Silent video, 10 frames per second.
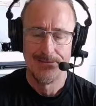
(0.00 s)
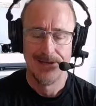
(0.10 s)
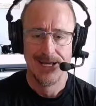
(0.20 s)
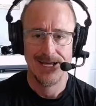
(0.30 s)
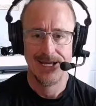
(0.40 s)

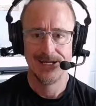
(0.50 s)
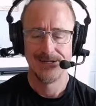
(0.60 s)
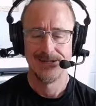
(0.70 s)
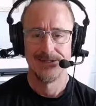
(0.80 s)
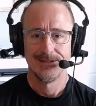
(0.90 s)

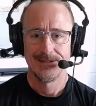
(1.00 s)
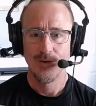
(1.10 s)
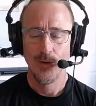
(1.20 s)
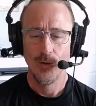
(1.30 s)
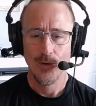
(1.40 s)
And
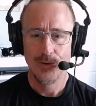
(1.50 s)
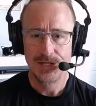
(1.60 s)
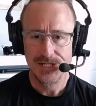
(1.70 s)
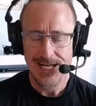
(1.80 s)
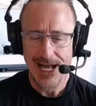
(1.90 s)
so
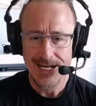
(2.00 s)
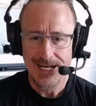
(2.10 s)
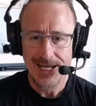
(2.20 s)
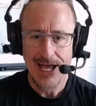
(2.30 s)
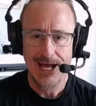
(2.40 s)

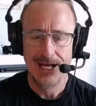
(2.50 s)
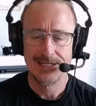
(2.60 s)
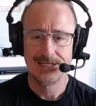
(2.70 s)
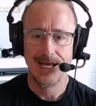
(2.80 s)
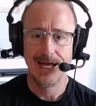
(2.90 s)
Christianity
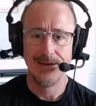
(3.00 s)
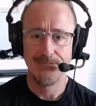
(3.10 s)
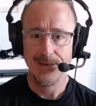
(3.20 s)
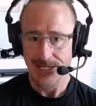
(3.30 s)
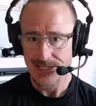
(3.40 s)
has a
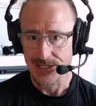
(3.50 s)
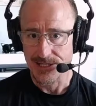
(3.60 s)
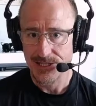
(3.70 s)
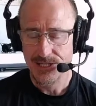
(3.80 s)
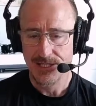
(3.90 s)

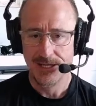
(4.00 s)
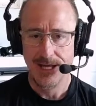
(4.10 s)
message,